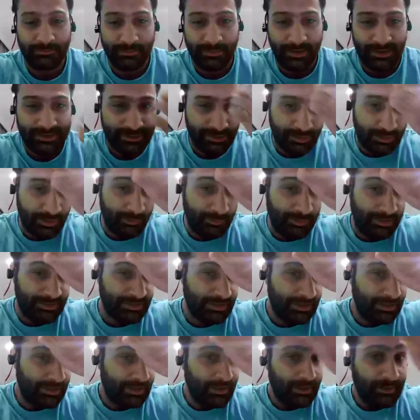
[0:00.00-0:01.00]
a song,
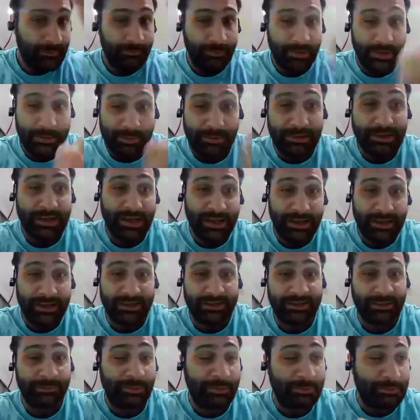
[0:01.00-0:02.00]
but people like
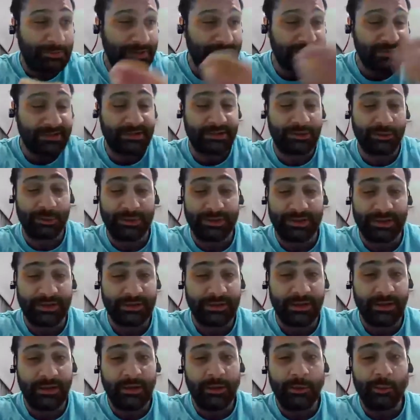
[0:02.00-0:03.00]
it and people listen to it.
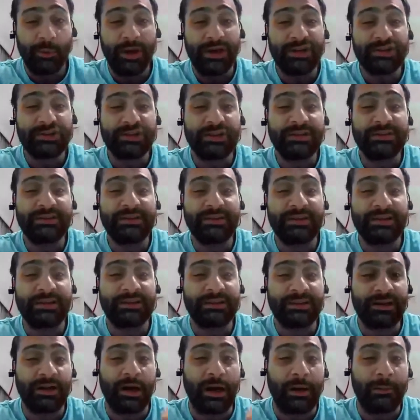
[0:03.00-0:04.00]
And why should
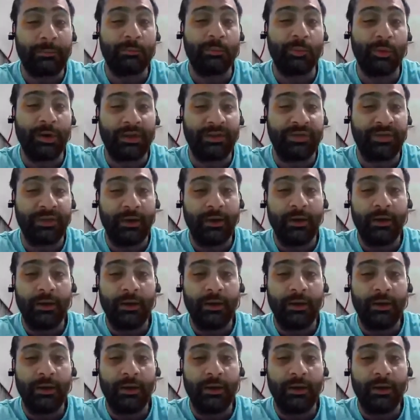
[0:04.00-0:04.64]
it come with,